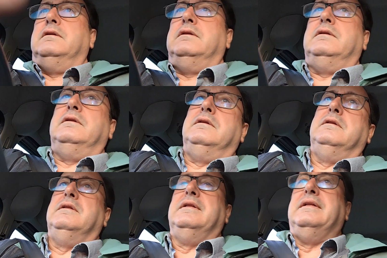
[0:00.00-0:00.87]

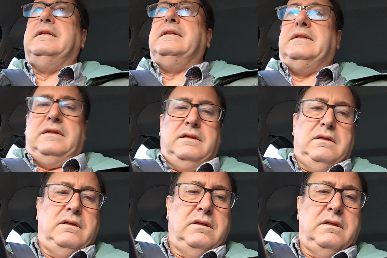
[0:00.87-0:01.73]

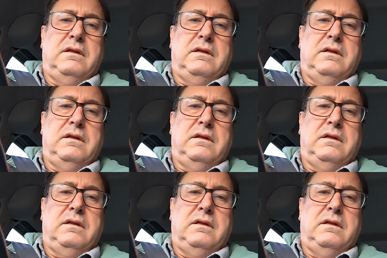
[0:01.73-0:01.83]
Nobody speaks.